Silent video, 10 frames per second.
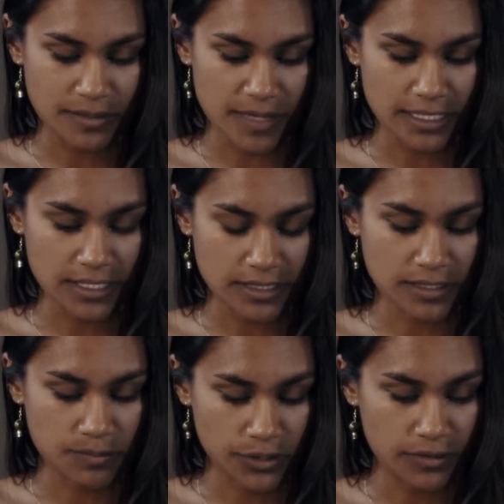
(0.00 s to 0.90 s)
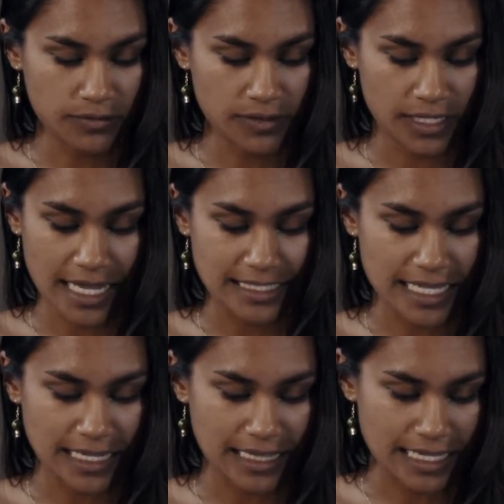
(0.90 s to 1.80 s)
messages as proof in case
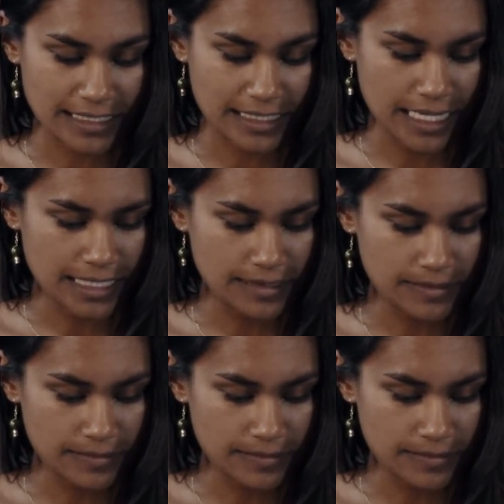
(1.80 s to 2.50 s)
anything escalated.